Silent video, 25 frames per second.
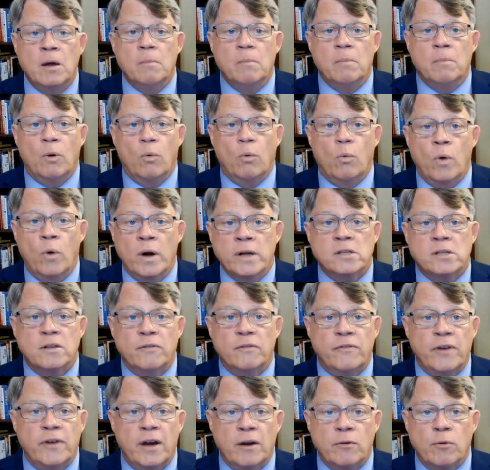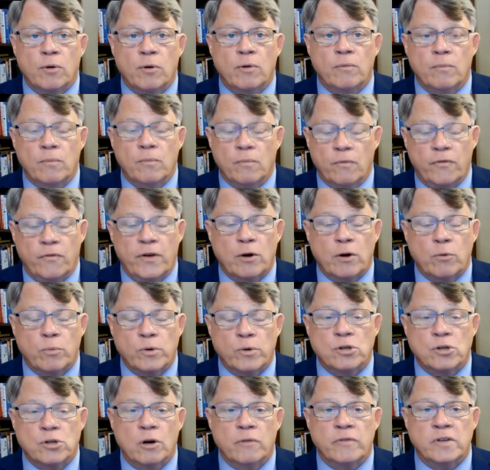But once the Federal
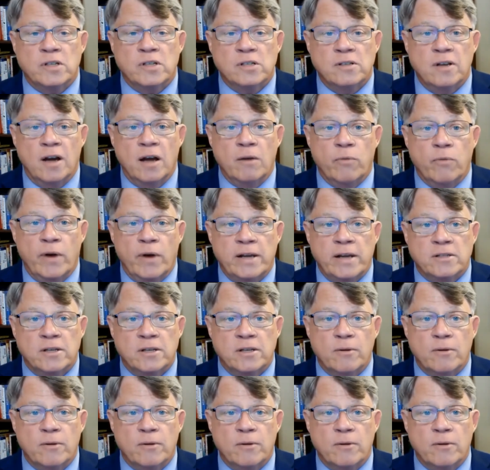Reserve is done raising